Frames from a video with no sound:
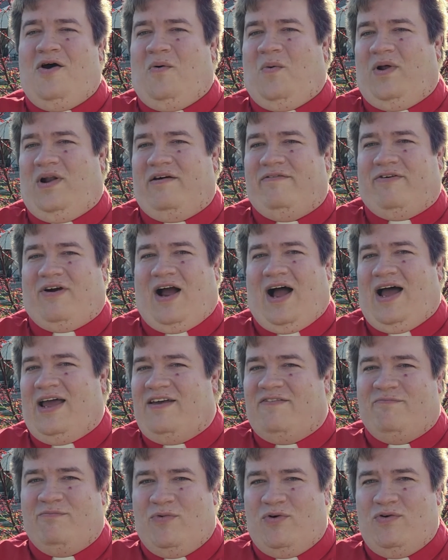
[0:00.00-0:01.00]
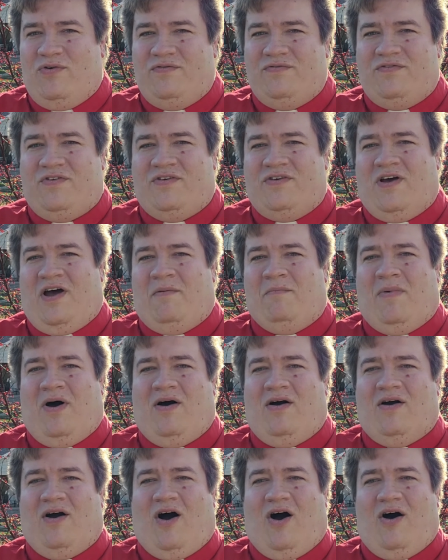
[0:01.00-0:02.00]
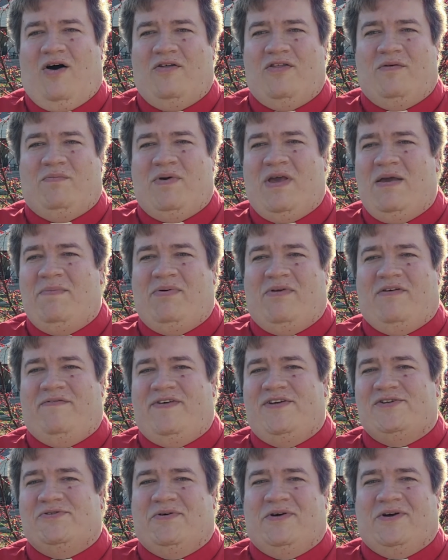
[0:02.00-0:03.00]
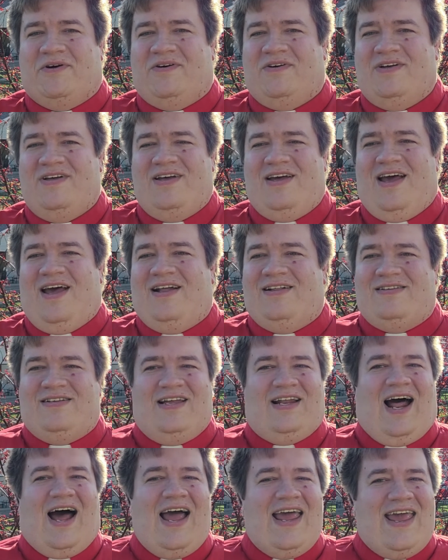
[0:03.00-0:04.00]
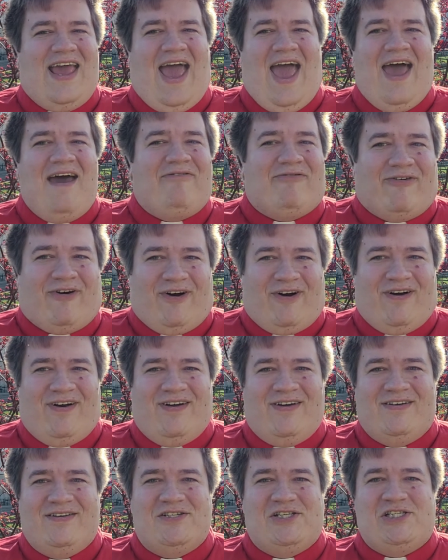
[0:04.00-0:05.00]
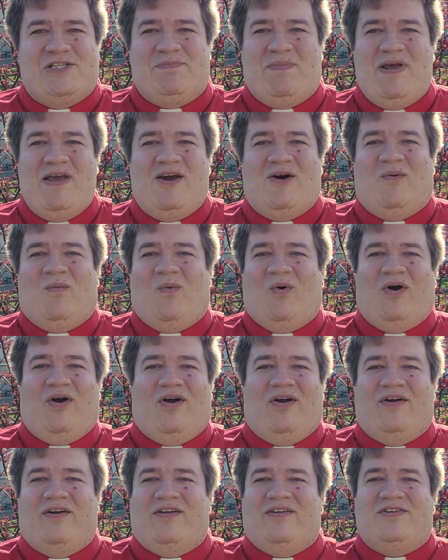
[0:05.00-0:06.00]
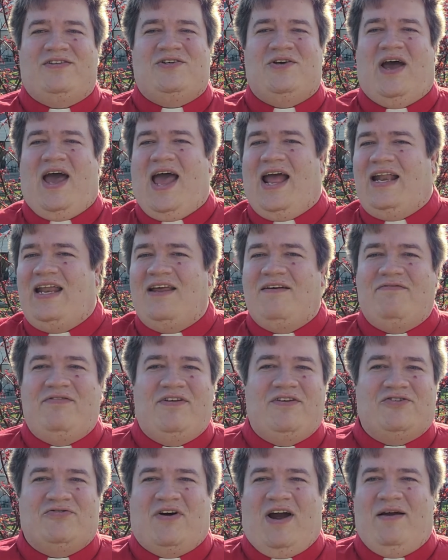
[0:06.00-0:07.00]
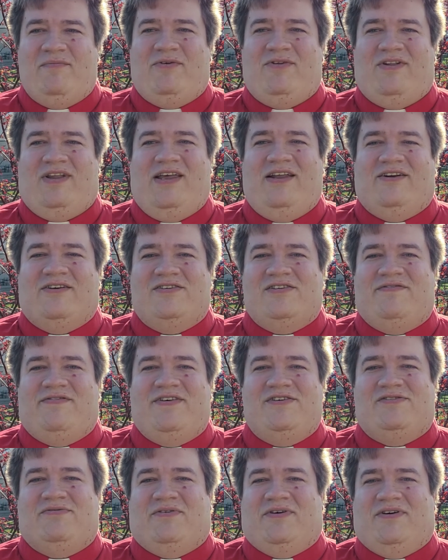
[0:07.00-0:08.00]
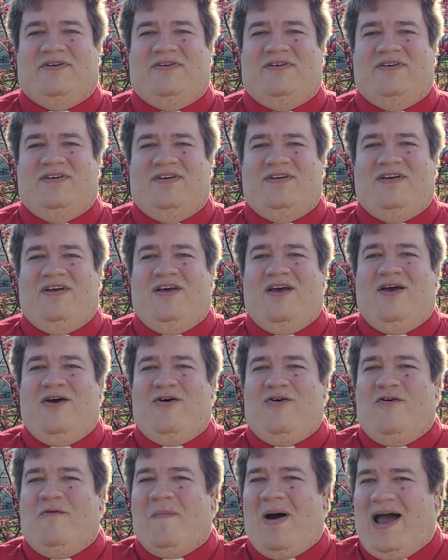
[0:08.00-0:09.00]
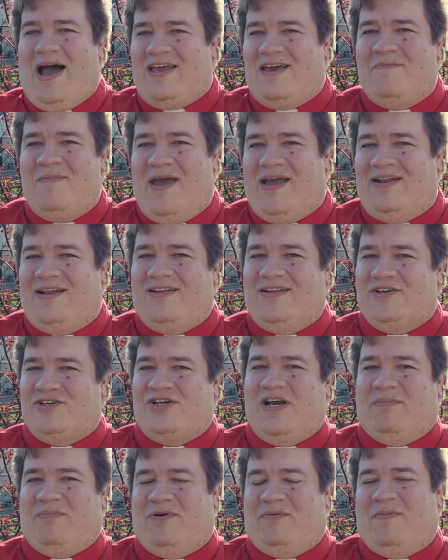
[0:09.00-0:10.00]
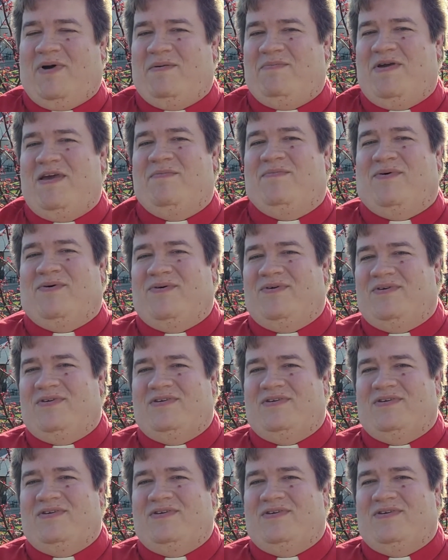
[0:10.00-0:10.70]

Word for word: Whenever I have moved among all the people of Israel, did I ever speak a word to any of the tribal leaders of Israel, whom I commanded to shepherd my people,